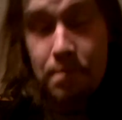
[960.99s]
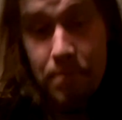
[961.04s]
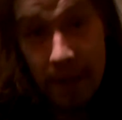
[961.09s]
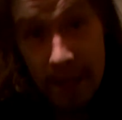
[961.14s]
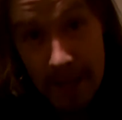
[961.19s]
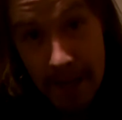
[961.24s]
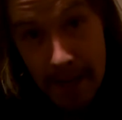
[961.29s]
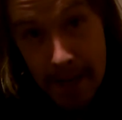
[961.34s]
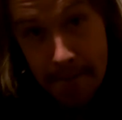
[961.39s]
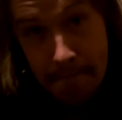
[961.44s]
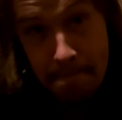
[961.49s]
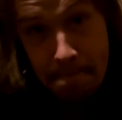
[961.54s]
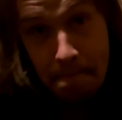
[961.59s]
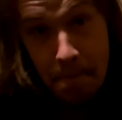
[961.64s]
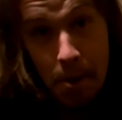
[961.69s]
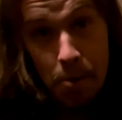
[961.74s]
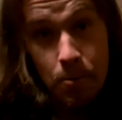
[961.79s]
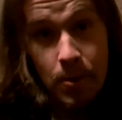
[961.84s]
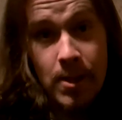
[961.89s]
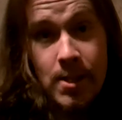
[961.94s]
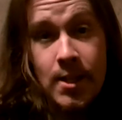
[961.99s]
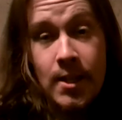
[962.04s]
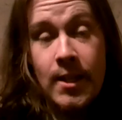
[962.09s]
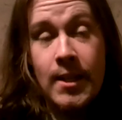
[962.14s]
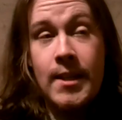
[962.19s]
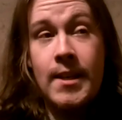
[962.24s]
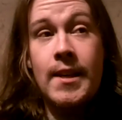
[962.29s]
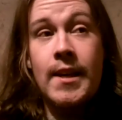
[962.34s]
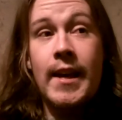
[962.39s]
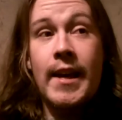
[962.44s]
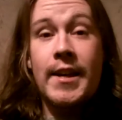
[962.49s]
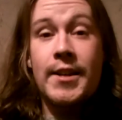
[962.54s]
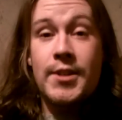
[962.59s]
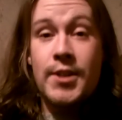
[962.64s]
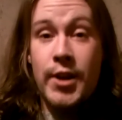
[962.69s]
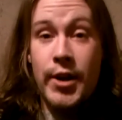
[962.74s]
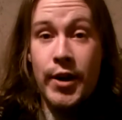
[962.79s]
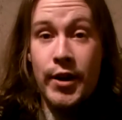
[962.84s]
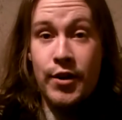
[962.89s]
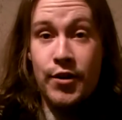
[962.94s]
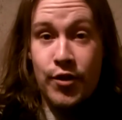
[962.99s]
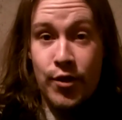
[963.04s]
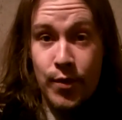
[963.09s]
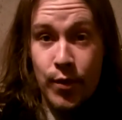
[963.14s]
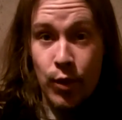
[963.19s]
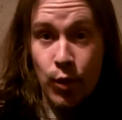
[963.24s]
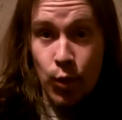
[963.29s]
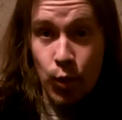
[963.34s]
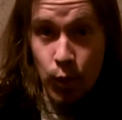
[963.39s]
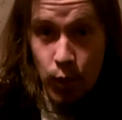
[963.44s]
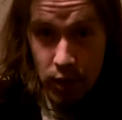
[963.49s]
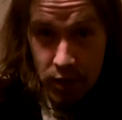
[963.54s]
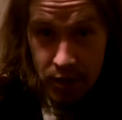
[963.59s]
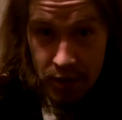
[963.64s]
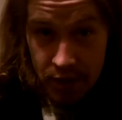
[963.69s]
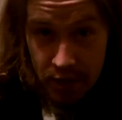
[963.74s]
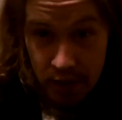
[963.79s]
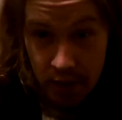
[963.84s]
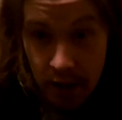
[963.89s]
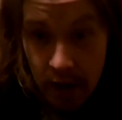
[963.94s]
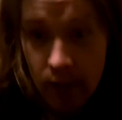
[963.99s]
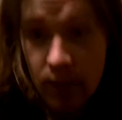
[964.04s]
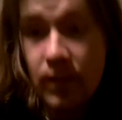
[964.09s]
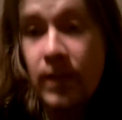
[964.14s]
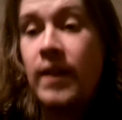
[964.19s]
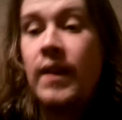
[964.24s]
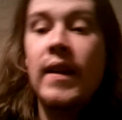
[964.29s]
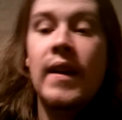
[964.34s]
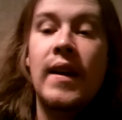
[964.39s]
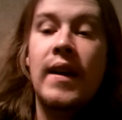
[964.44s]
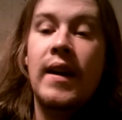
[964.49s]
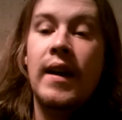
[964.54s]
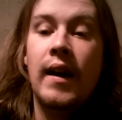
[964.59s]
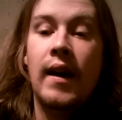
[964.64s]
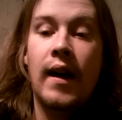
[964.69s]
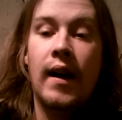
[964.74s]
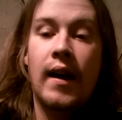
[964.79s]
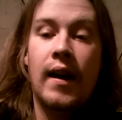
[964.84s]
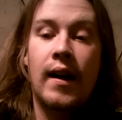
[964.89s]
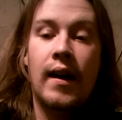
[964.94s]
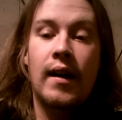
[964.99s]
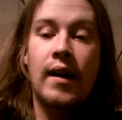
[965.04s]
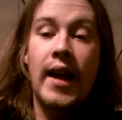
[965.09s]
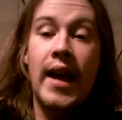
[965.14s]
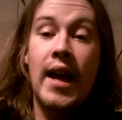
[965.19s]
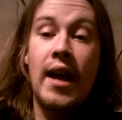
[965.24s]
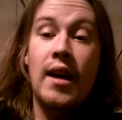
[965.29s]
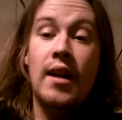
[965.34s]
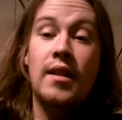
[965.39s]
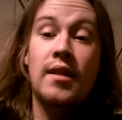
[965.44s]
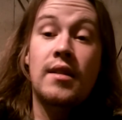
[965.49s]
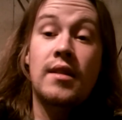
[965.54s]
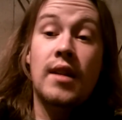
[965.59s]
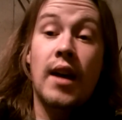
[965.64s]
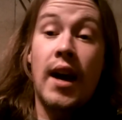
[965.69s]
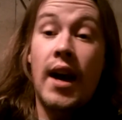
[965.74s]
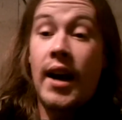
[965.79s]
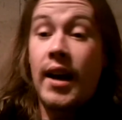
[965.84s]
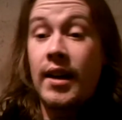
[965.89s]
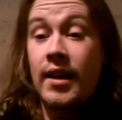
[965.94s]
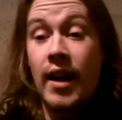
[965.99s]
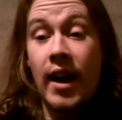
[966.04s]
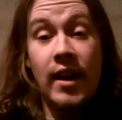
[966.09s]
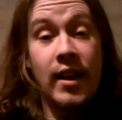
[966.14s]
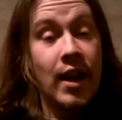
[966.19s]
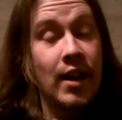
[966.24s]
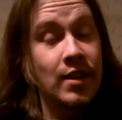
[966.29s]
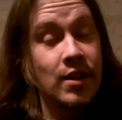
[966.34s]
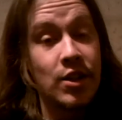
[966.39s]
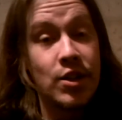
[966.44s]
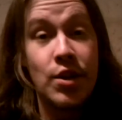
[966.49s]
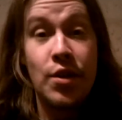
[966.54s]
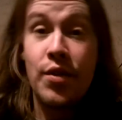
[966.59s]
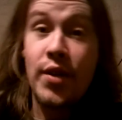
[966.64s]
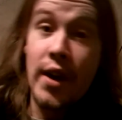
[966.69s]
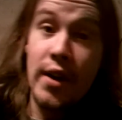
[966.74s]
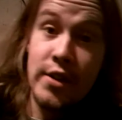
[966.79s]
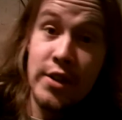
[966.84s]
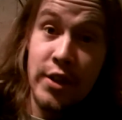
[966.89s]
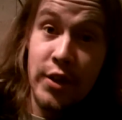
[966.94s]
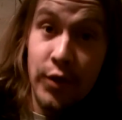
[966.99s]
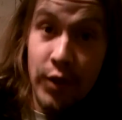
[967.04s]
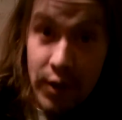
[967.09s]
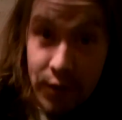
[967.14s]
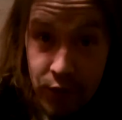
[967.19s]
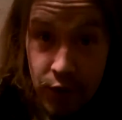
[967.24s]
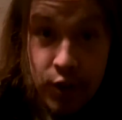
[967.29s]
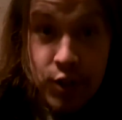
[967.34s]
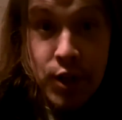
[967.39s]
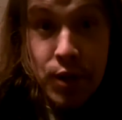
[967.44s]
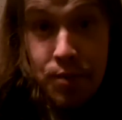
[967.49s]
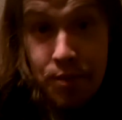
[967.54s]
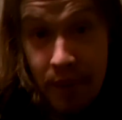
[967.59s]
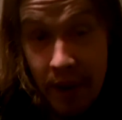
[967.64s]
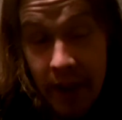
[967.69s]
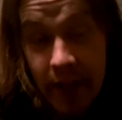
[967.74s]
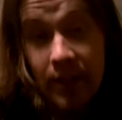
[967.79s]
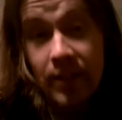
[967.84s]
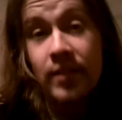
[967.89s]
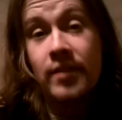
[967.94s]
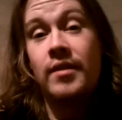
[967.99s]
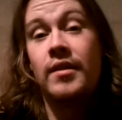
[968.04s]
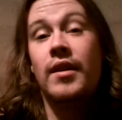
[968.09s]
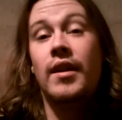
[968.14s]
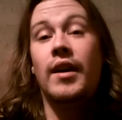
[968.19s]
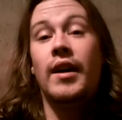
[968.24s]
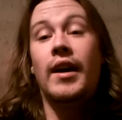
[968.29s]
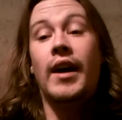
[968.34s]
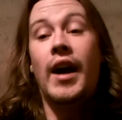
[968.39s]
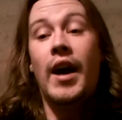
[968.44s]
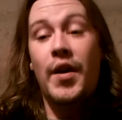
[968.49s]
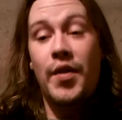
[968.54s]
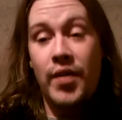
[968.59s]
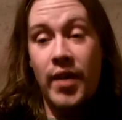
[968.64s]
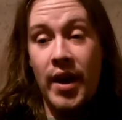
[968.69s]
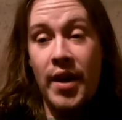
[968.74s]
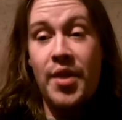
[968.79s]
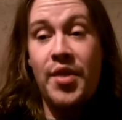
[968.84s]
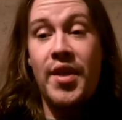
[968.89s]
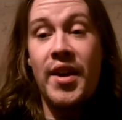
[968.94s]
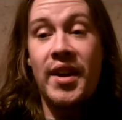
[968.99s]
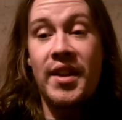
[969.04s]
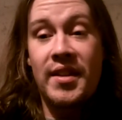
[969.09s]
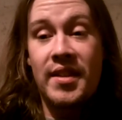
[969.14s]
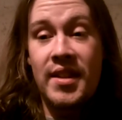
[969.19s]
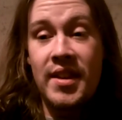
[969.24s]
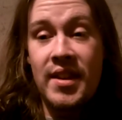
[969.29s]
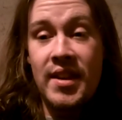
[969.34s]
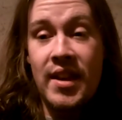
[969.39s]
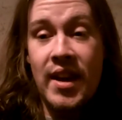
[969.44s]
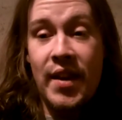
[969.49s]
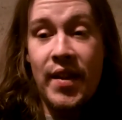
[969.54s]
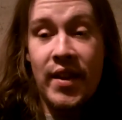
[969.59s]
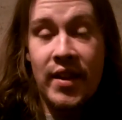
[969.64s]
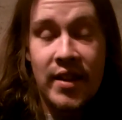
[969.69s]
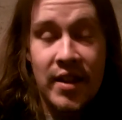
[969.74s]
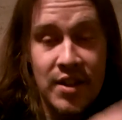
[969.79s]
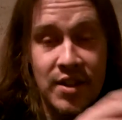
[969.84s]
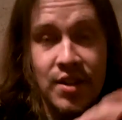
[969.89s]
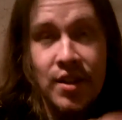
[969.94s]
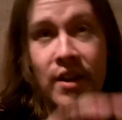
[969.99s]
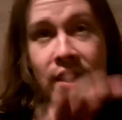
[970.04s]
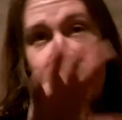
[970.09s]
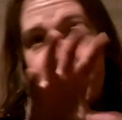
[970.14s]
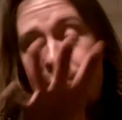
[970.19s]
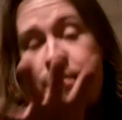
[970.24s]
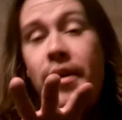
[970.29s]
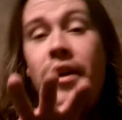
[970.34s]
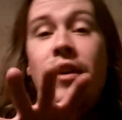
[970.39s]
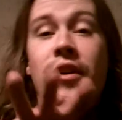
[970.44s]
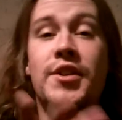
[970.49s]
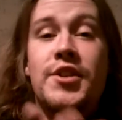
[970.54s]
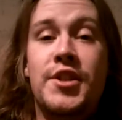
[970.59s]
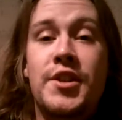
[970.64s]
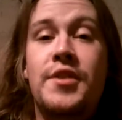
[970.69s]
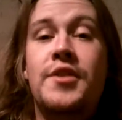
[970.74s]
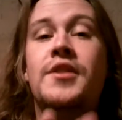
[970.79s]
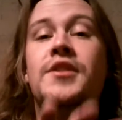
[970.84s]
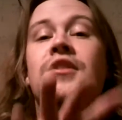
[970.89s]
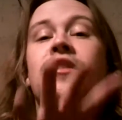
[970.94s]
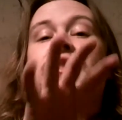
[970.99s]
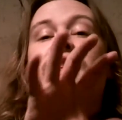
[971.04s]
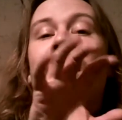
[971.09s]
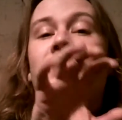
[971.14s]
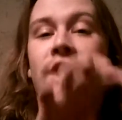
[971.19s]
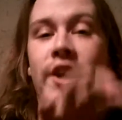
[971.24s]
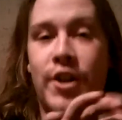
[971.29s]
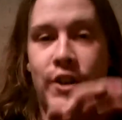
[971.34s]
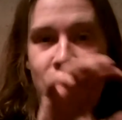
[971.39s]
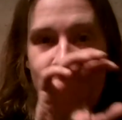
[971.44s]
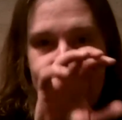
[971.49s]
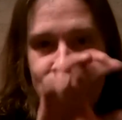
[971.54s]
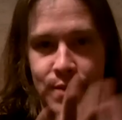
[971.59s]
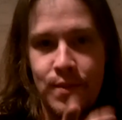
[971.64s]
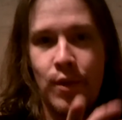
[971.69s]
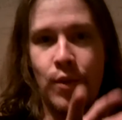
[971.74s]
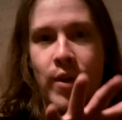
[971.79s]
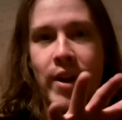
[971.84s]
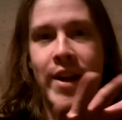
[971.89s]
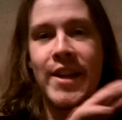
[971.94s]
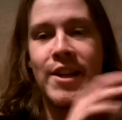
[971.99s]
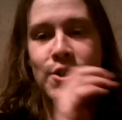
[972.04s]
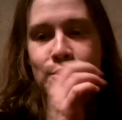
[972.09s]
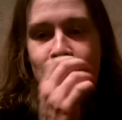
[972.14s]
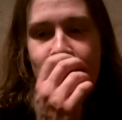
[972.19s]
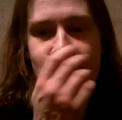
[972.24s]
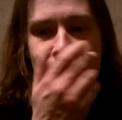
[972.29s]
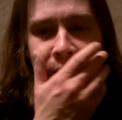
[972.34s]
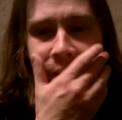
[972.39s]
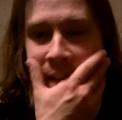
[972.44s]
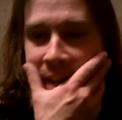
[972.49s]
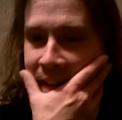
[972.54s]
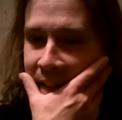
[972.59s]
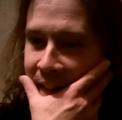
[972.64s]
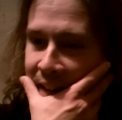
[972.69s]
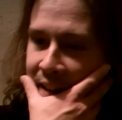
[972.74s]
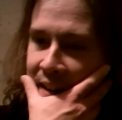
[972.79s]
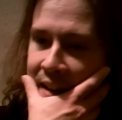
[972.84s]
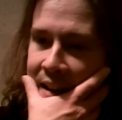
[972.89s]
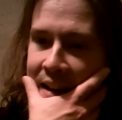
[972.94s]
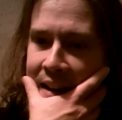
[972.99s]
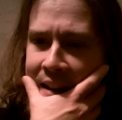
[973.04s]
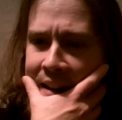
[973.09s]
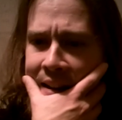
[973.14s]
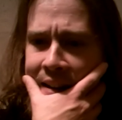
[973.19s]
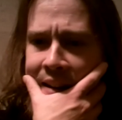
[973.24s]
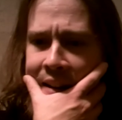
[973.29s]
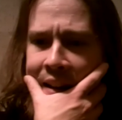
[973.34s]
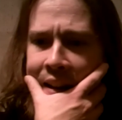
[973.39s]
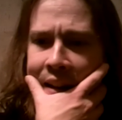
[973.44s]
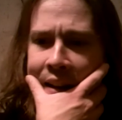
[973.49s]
Midnight, originally a Songs from the Woods song. And I like the 2003 version better. I think this song is better suited to that crisp arrangement. And